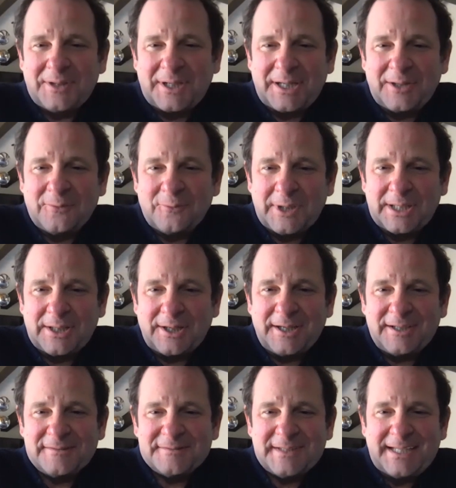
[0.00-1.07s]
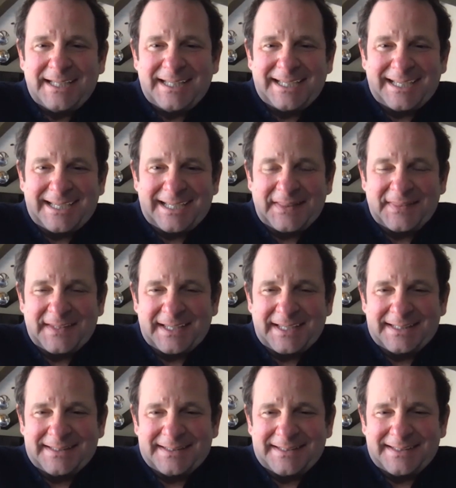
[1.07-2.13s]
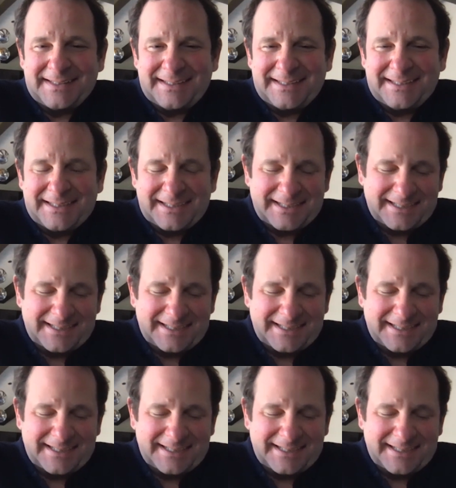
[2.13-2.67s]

well off, and then the